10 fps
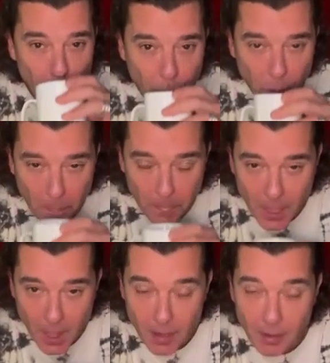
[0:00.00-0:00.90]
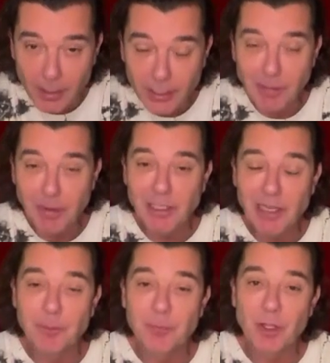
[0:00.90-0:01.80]
Yeah, but yeah,
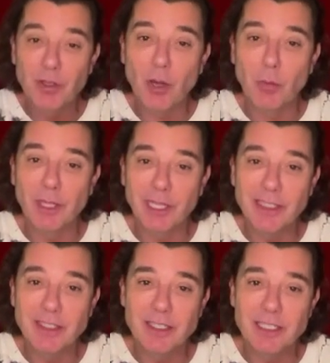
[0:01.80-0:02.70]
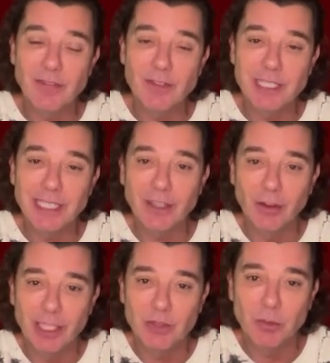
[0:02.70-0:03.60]
not when the kids are 17 though.
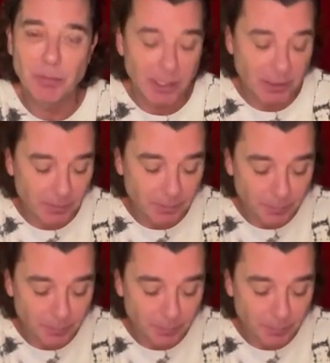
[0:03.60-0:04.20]
That's what bugs.